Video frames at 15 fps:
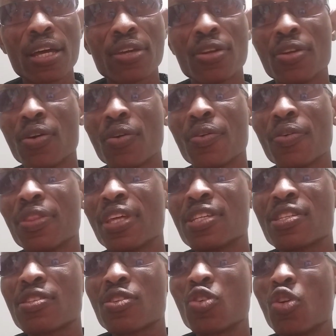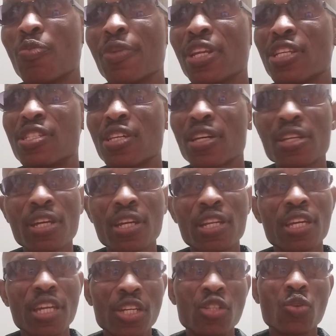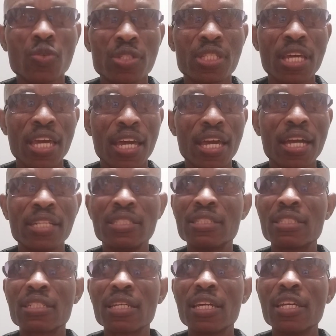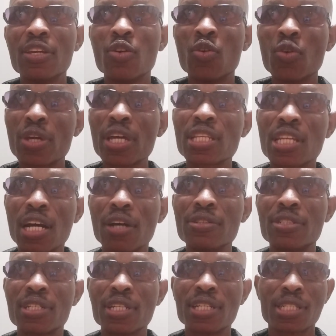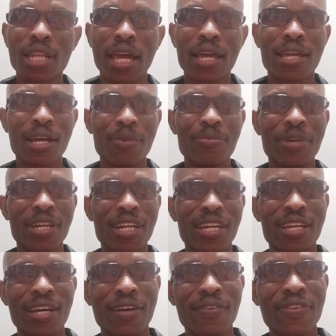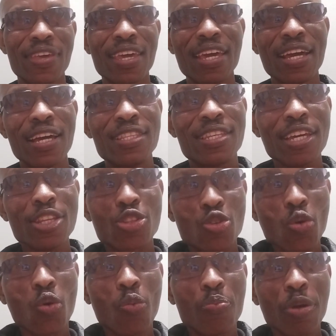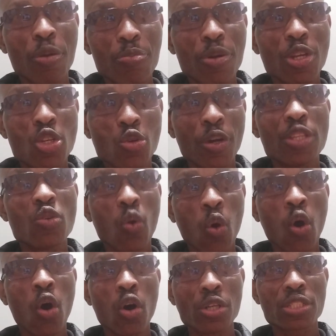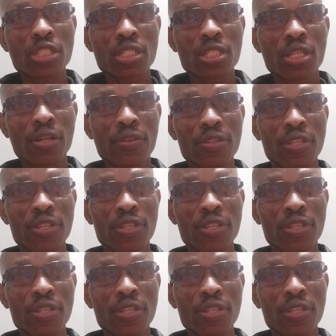There's humanitarian issues there. And you look at countries like America, they do perpetuate wars.